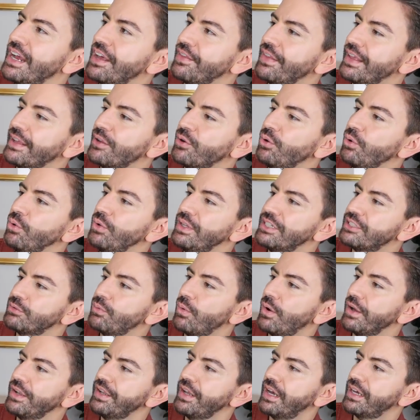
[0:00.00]
they call this
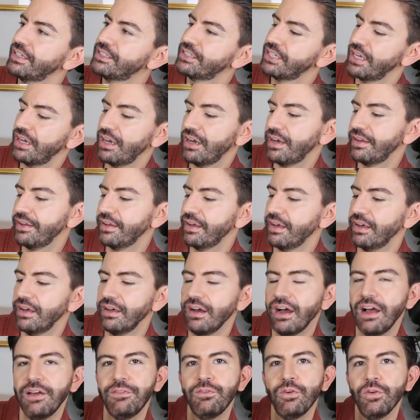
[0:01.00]
one a turner
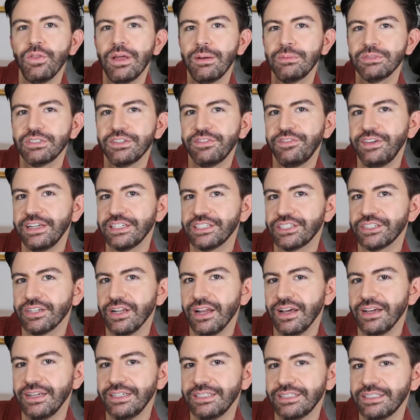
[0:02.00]
i thought that was a fish
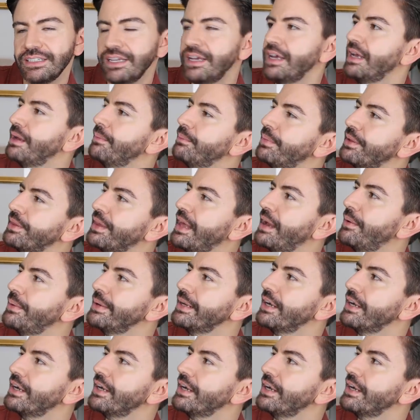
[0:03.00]
slice but there